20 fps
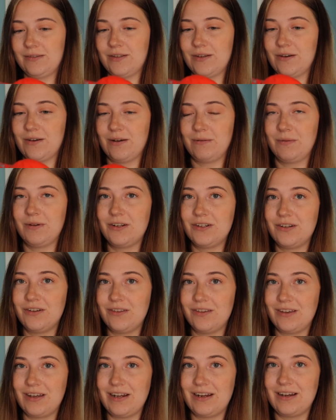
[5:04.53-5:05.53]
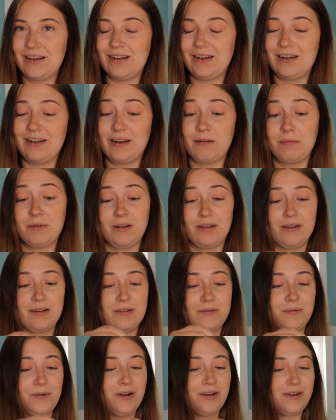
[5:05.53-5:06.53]
So I'm gonna turn the light on and I'm gonna get
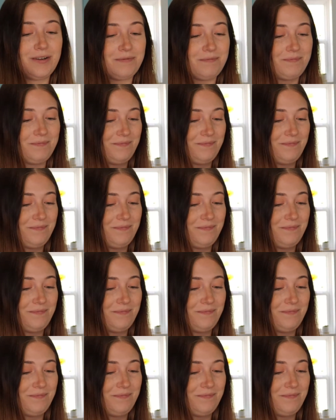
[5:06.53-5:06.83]
to work.